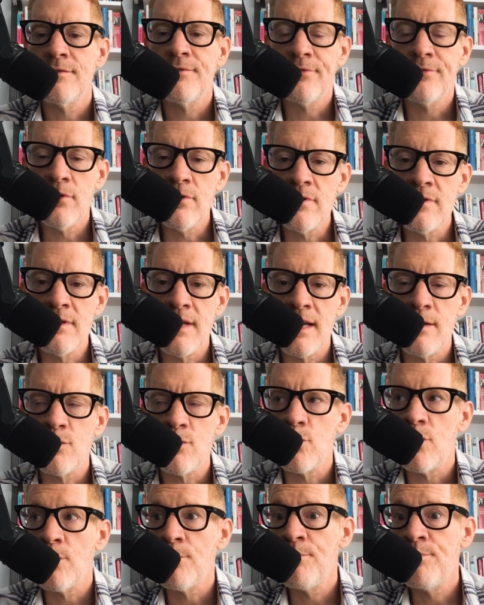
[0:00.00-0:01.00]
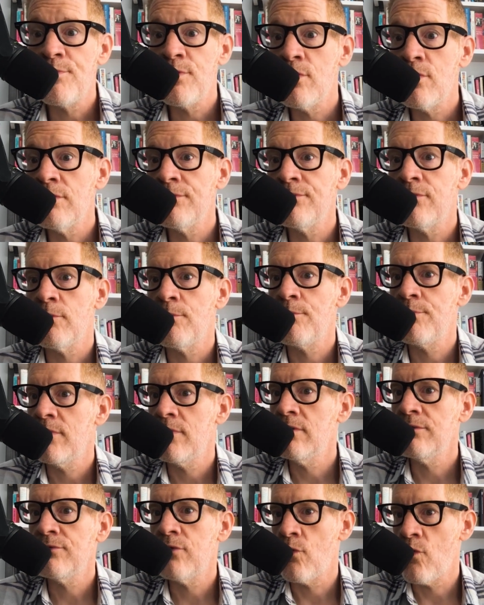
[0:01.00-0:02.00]
first date was with a beautiful,
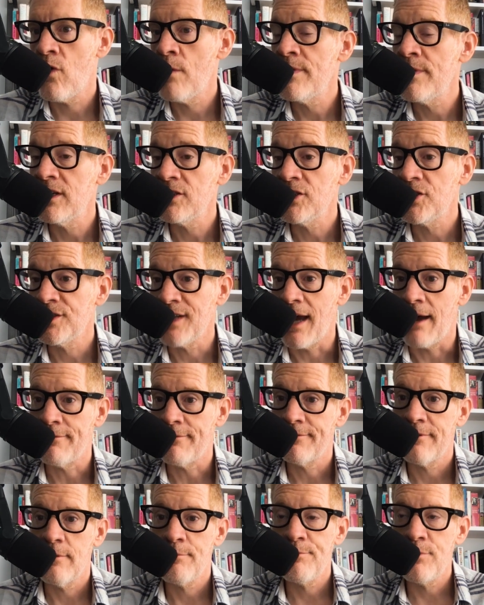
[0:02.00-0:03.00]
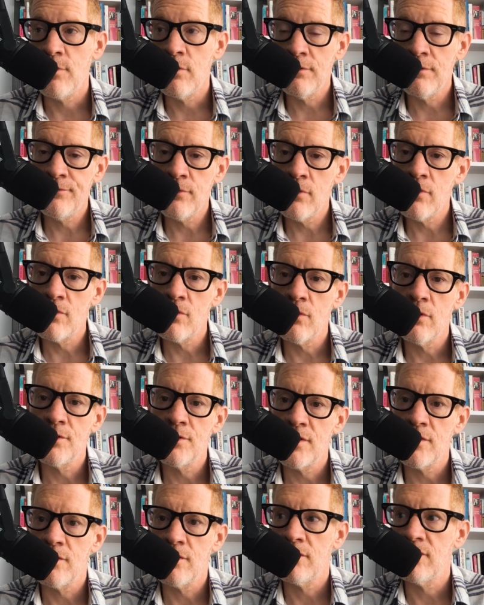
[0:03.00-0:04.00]
beautiful woman, a chef, a beautiful,
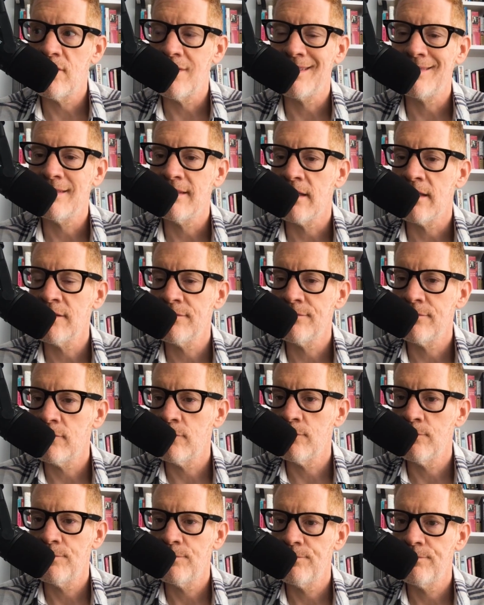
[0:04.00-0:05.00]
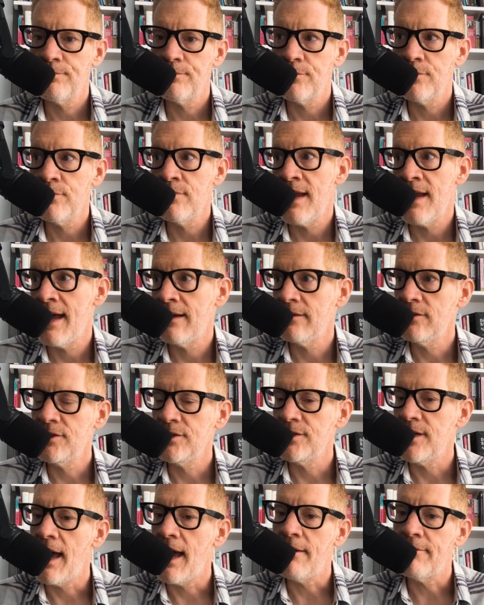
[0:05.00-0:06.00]
gorgeous, successful brunette
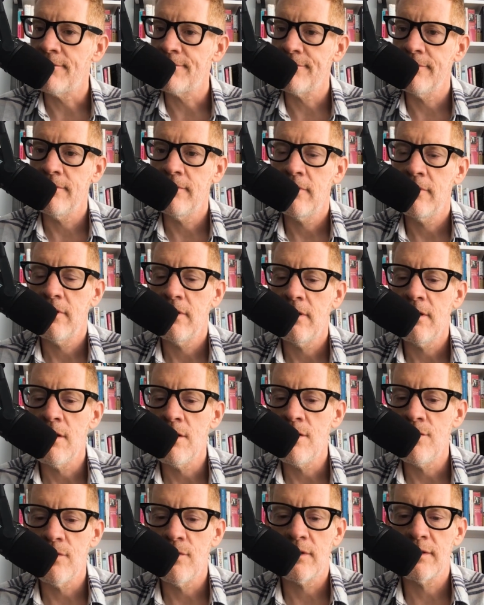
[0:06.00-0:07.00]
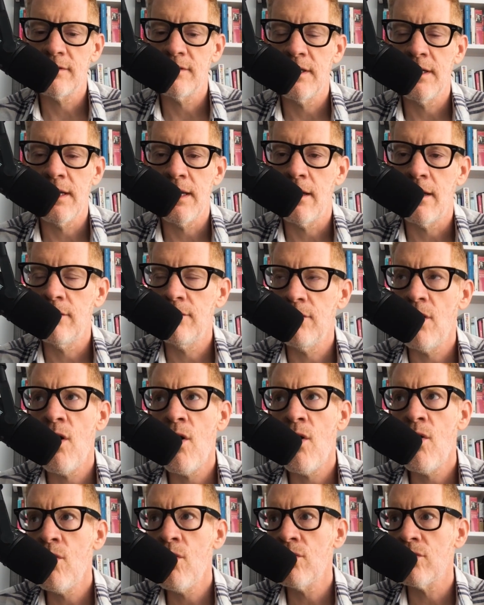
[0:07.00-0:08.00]
chef in New York City, a
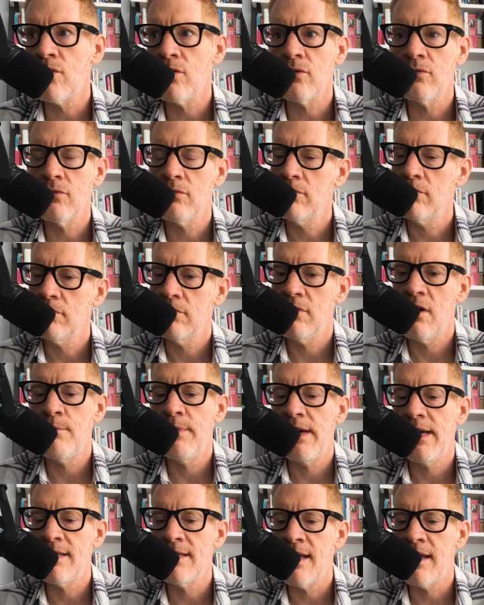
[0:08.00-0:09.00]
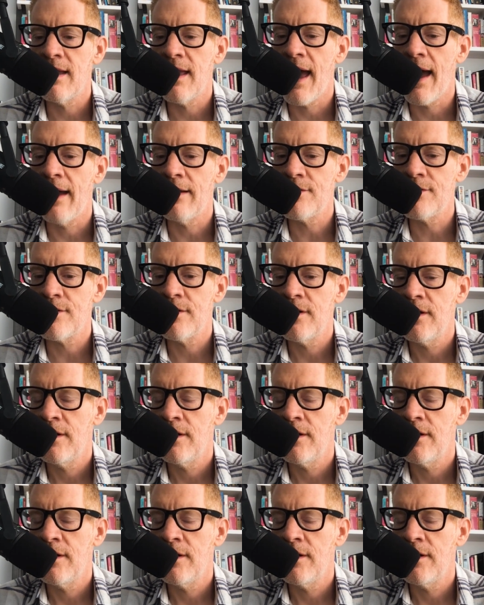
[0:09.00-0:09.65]
total amazing catch.